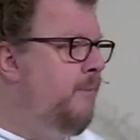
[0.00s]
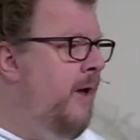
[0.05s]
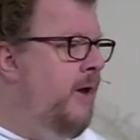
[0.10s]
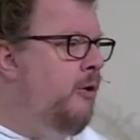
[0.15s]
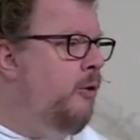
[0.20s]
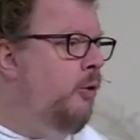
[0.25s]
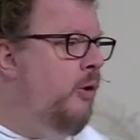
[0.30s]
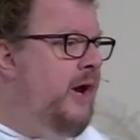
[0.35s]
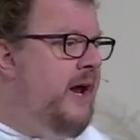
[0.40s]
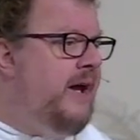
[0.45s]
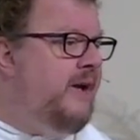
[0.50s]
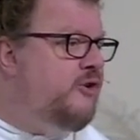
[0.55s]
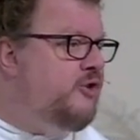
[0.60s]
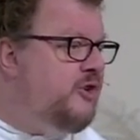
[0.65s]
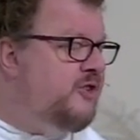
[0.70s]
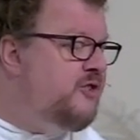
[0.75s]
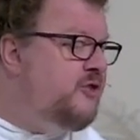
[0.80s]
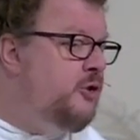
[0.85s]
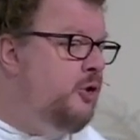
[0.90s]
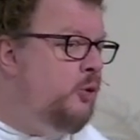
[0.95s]
In Greek,
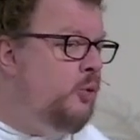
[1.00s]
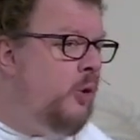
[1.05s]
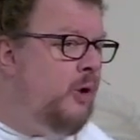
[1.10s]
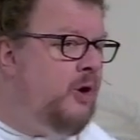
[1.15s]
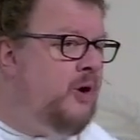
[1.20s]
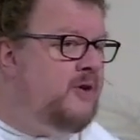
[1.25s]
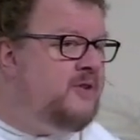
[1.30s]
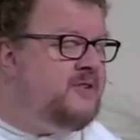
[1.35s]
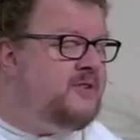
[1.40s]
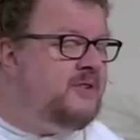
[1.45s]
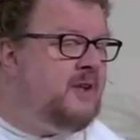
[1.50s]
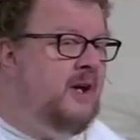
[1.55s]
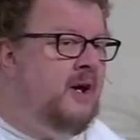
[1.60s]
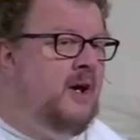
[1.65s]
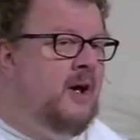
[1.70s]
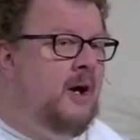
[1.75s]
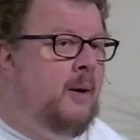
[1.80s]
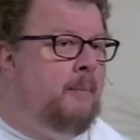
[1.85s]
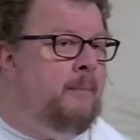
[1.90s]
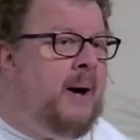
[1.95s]
just two words,
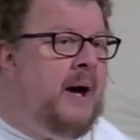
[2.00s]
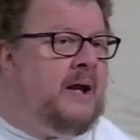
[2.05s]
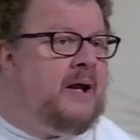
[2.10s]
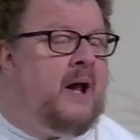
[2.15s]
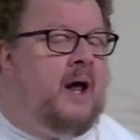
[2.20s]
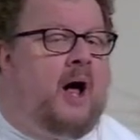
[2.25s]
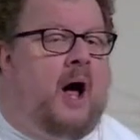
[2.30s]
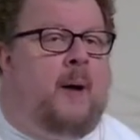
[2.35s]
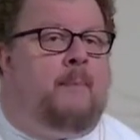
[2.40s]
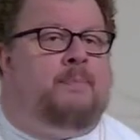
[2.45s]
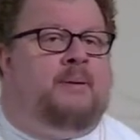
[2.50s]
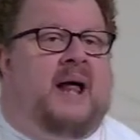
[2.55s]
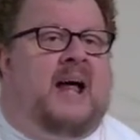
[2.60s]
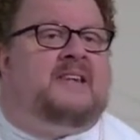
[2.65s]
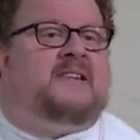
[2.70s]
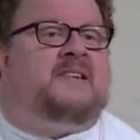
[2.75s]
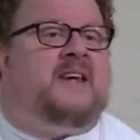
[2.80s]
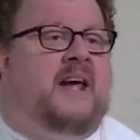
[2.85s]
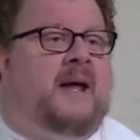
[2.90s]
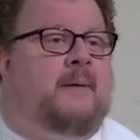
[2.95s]
but a
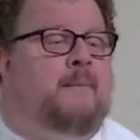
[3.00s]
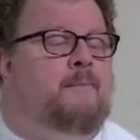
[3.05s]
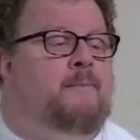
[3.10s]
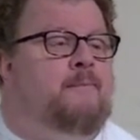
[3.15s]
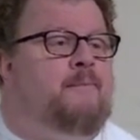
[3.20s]
blessing,